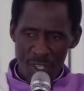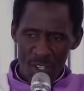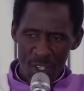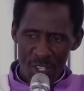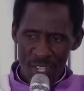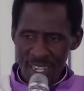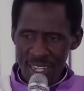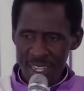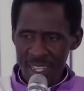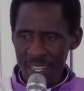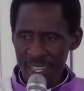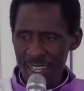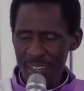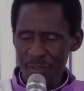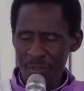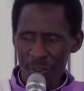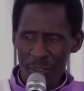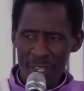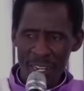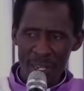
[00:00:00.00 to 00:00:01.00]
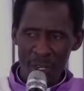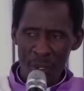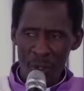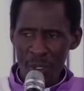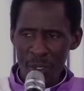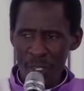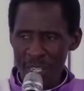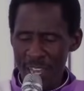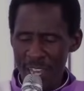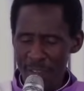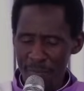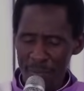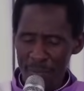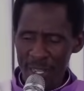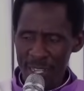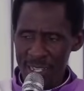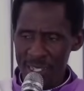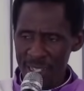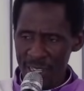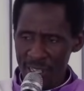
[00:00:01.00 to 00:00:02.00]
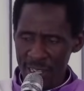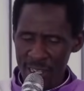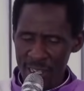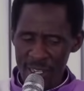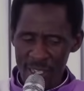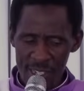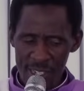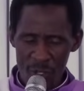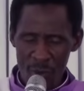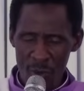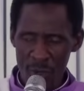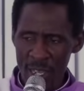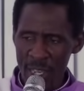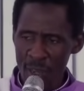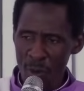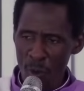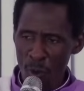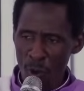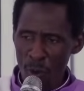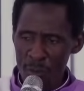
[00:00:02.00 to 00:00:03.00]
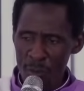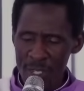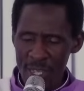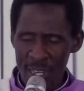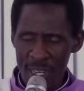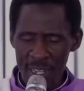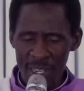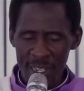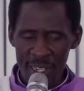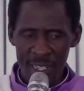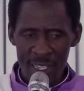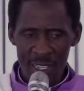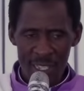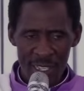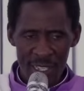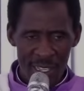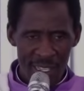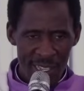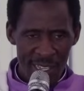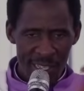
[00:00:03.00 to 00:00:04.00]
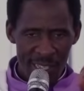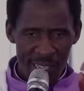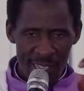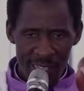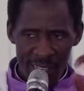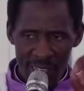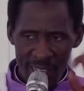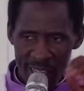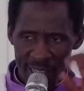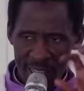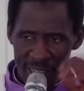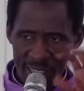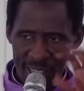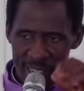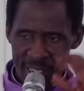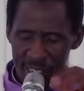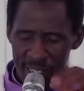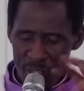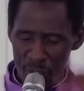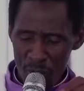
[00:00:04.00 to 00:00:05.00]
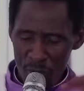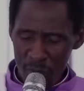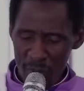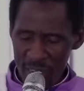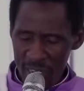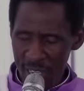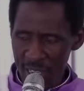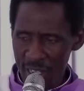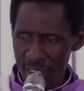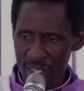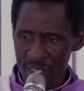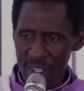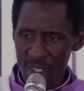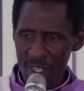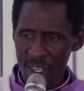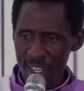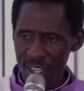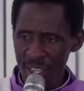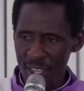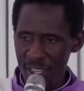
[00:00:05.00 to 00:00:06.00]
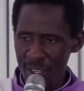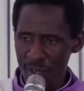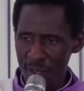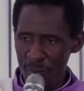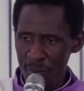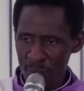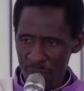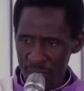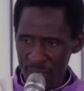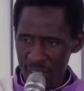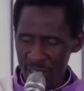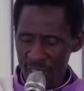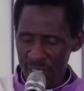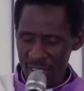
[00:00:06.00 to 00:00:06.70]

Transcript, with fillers: shared here for a long time, plus the latest where worms are really uh, eating Joe Biden's uh, body.